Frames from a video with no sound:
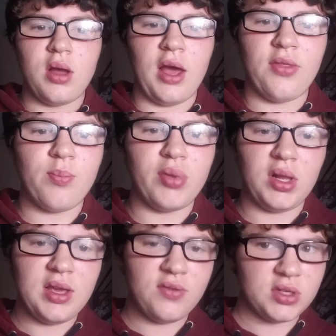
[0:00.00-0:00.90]
I
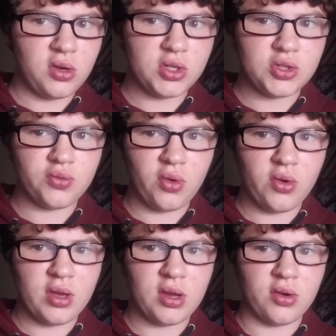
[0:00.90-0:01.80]
believe it's called
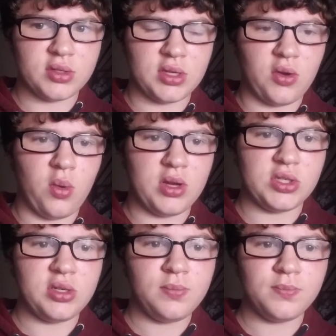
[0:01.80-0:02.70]
Schrodinger's
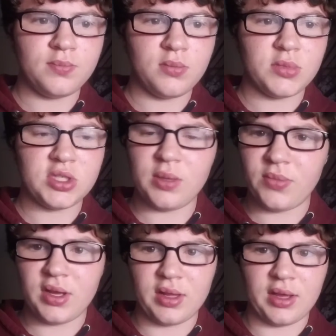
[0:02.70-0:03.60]
equation,
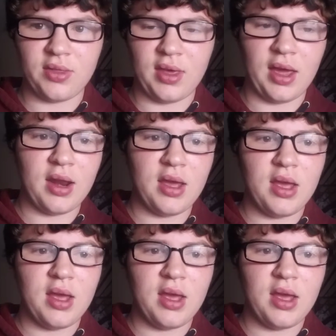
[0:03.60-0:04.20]
something like that.